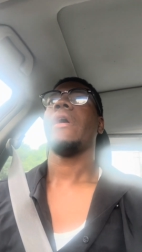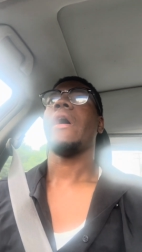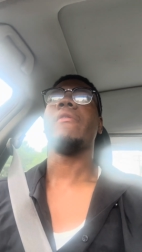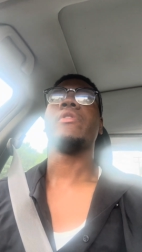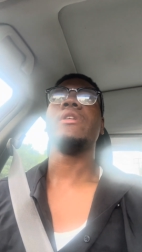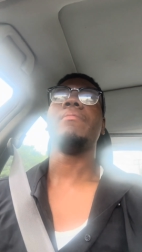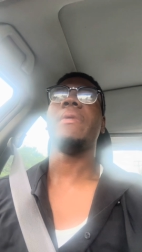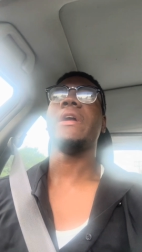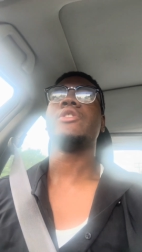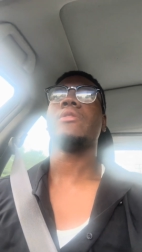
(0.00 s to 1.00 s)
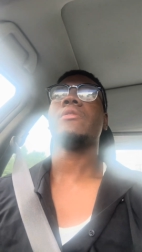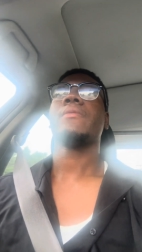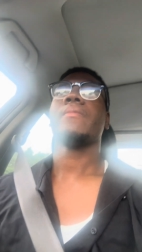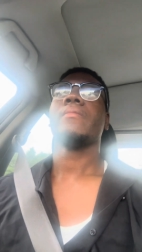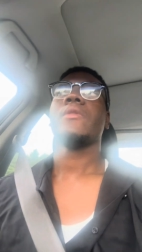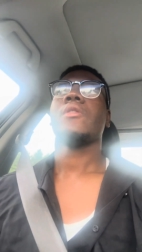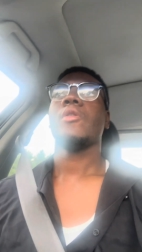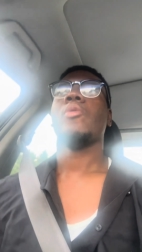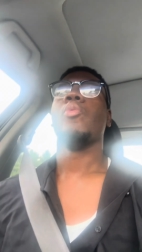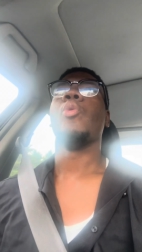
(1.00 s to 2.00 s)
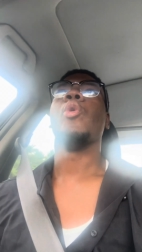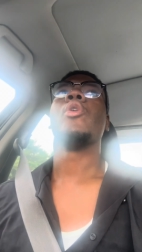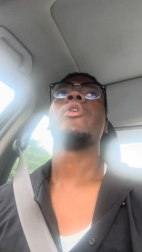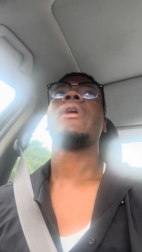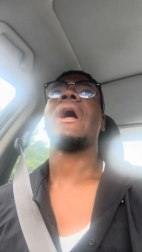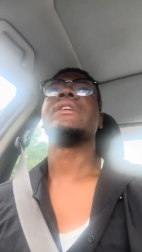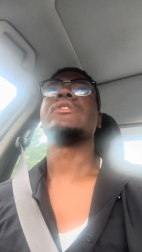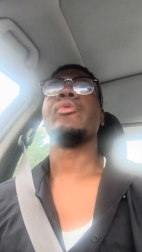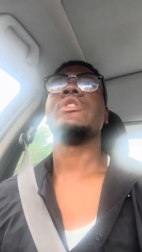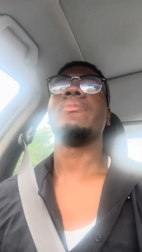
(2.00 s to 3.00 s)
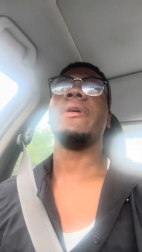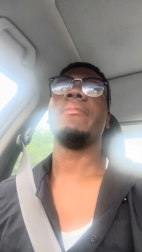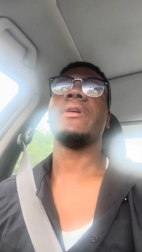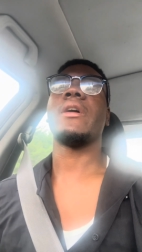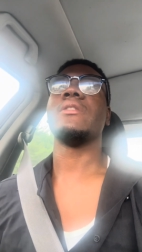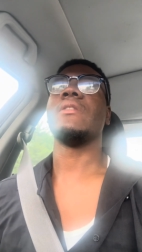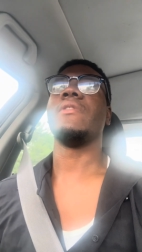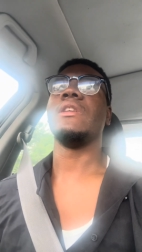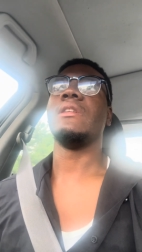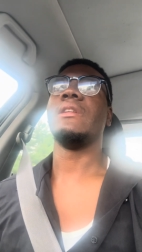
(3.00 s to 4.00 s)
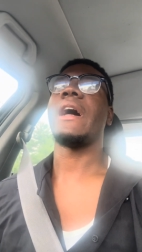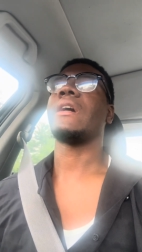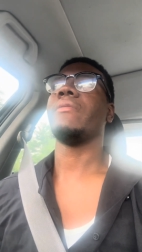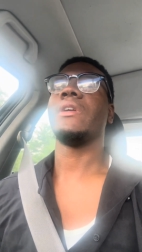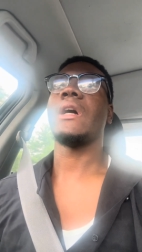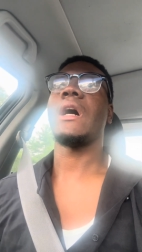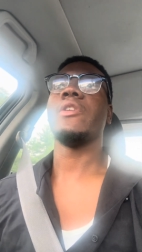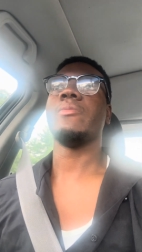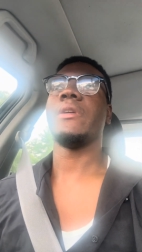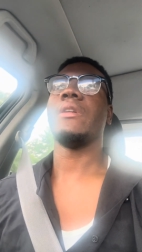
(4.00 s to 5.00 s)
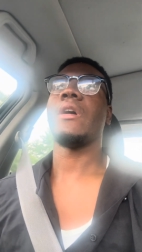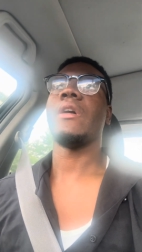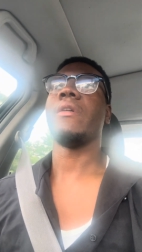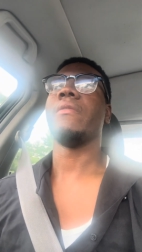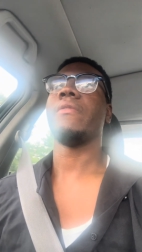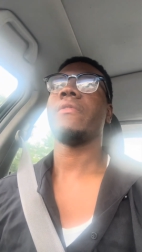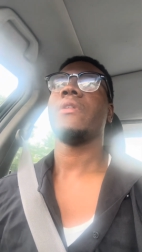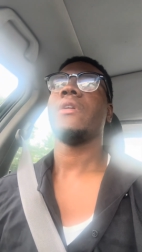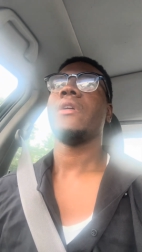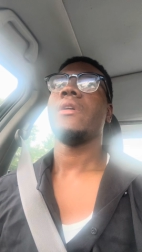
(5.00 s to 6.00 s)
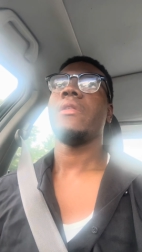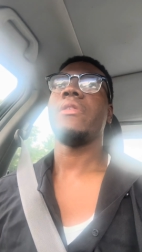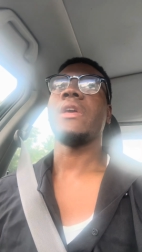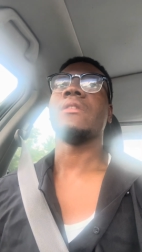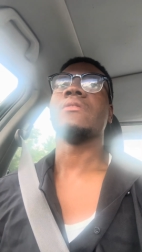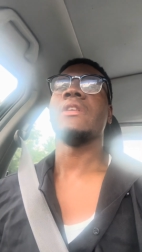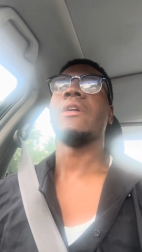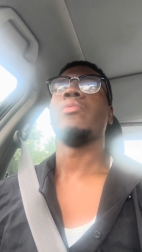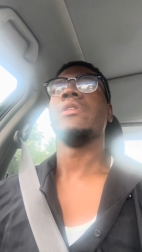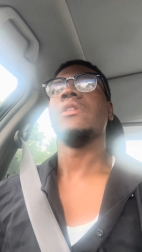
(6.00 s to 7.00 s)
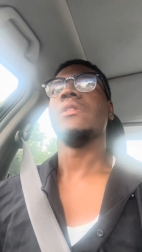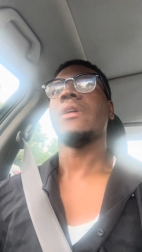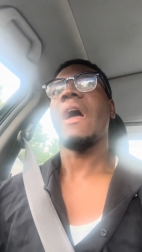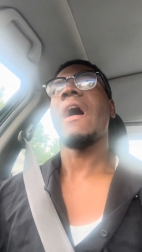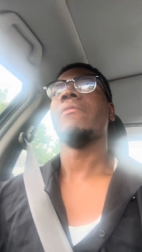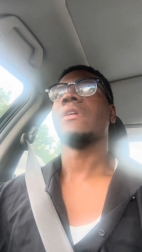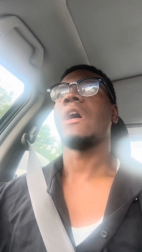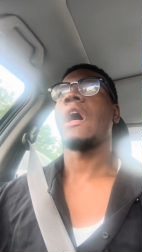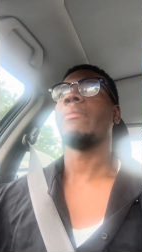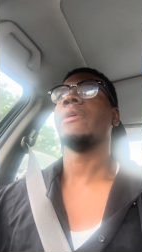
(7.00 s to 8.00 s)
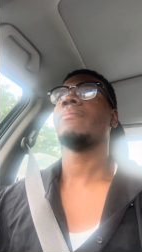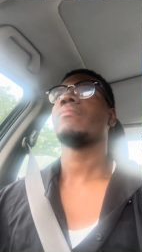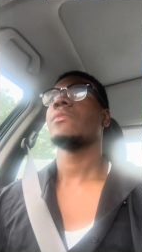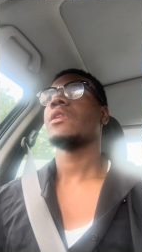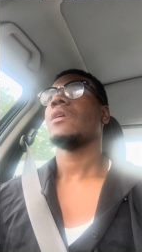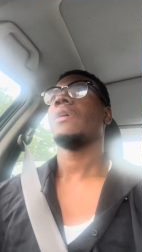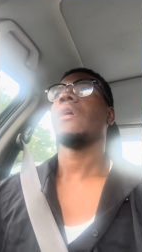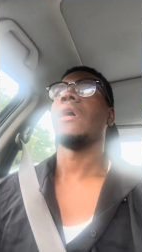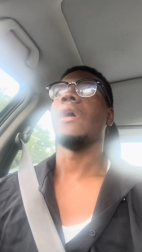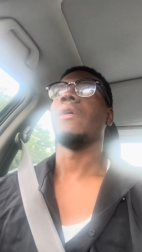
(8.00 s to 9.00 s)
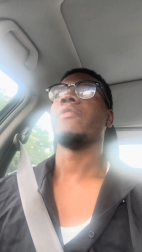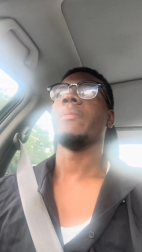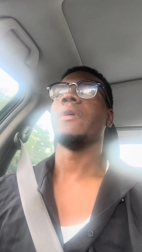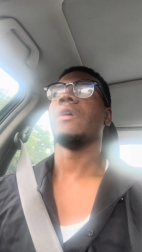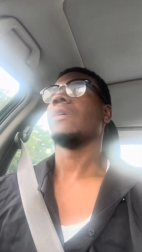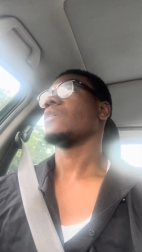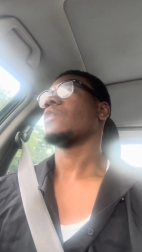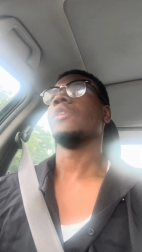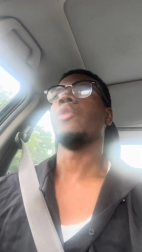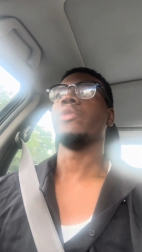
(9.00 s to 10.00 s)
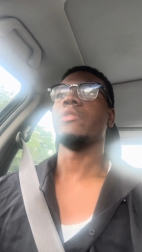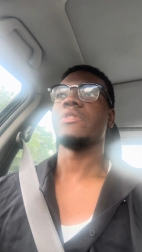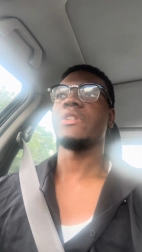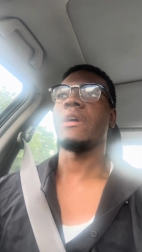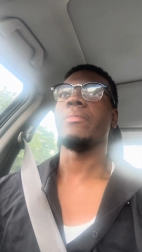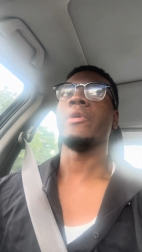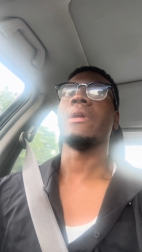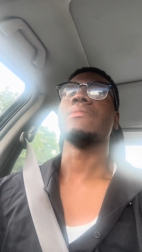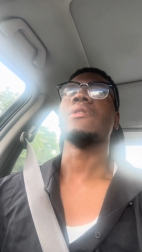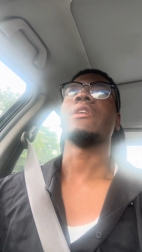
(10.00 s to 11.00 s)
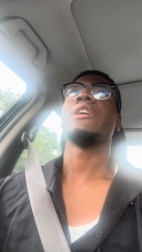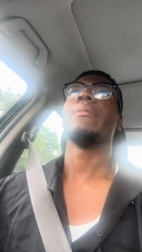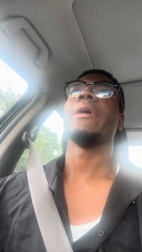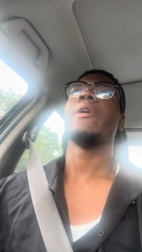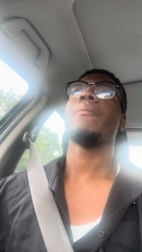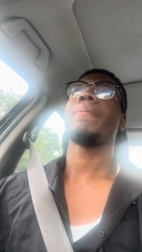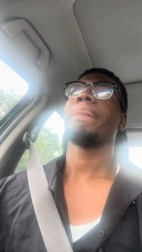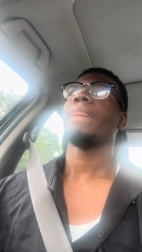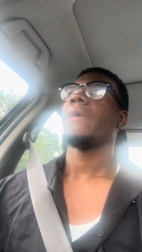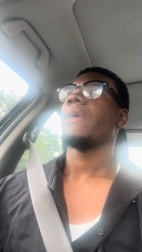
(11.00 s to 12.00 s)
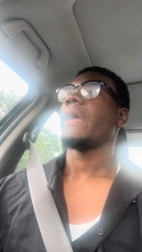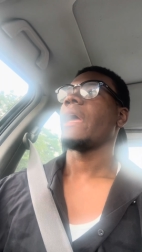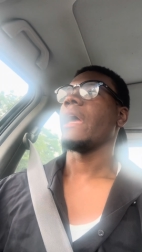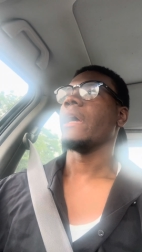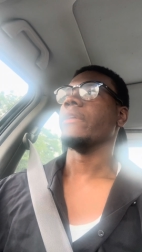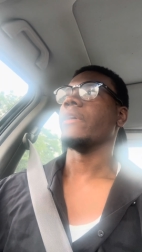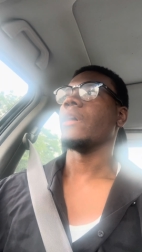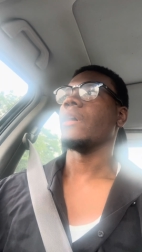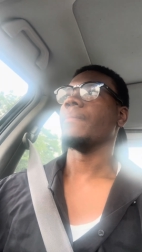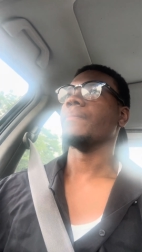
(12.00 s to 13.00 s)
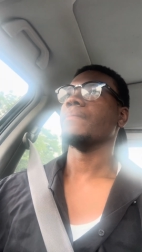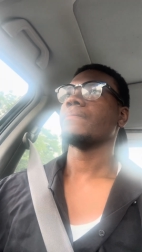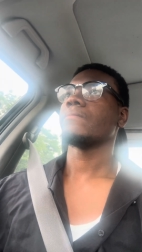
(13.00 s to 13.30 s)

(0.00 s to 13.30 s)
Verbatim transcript: every major war has always been because of the lack of acknowledgement of things that we have in common uh, from a colonial standpoint i'm talking about and um,